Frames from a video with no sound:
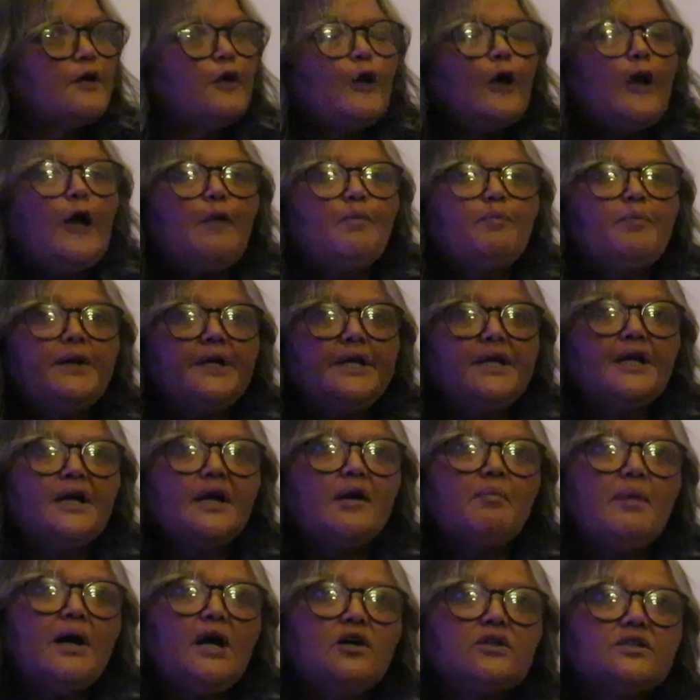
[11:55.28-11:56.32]
and bringing
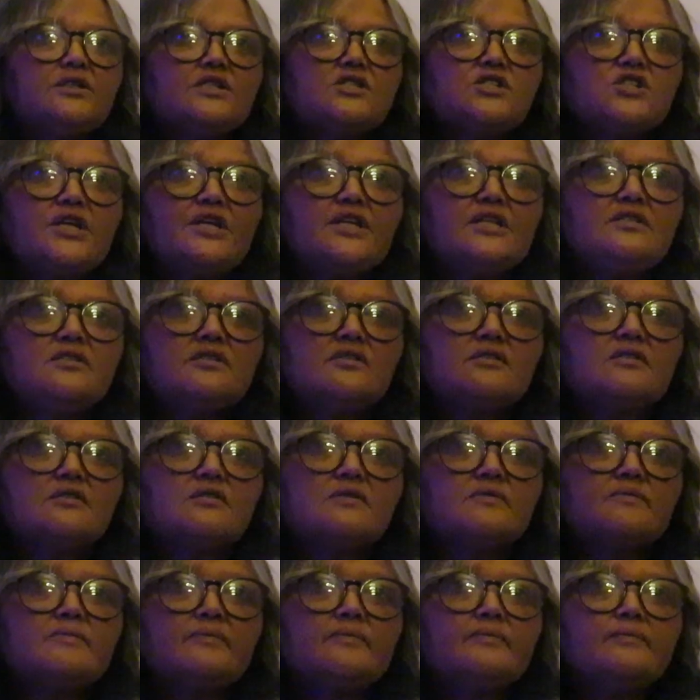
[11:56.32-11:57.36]
about the changes.
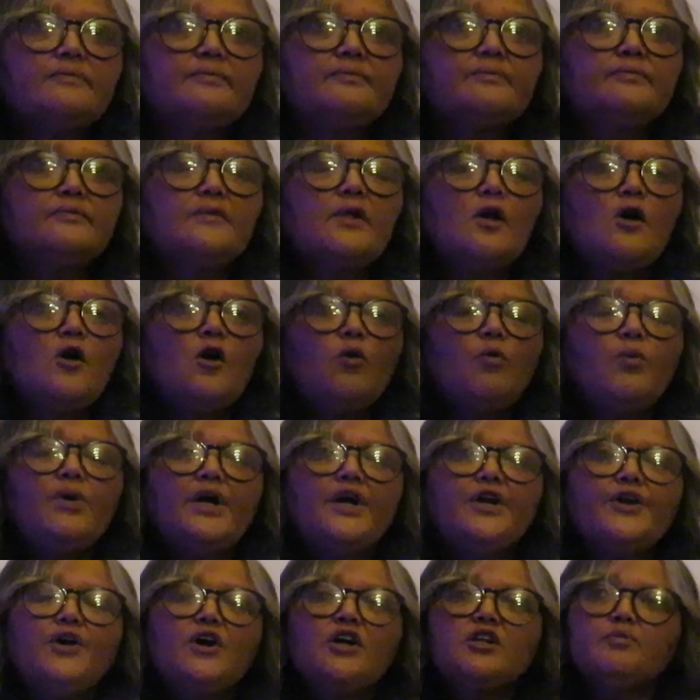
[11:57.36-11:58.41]
We
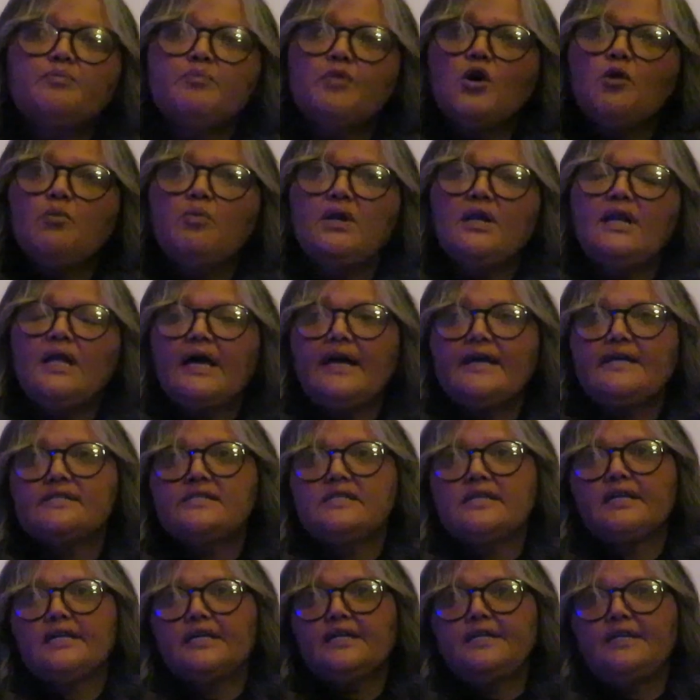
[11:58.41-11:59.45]
are not
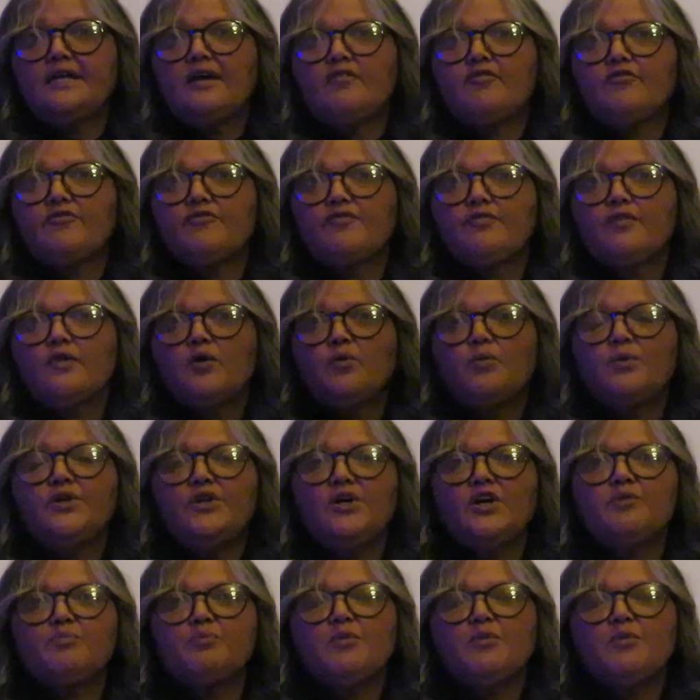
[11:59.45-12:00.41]
mobilizing enough. We're not